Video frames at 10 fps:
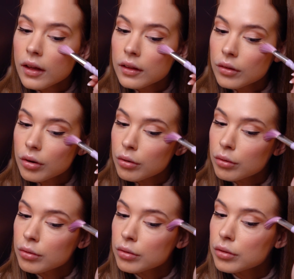and
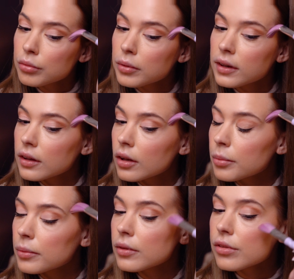all the way
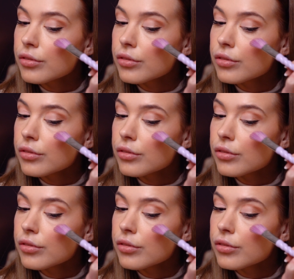up